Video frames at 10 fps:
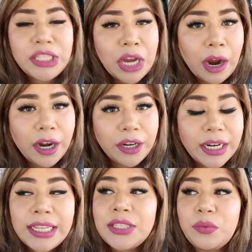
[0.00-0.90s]
It's hard.
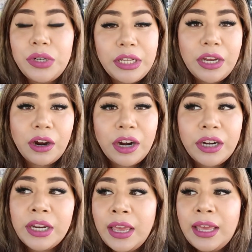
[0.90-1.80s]
It's really
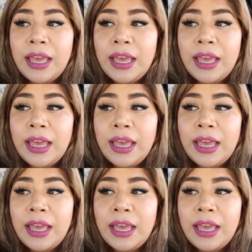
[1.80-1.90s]
hard.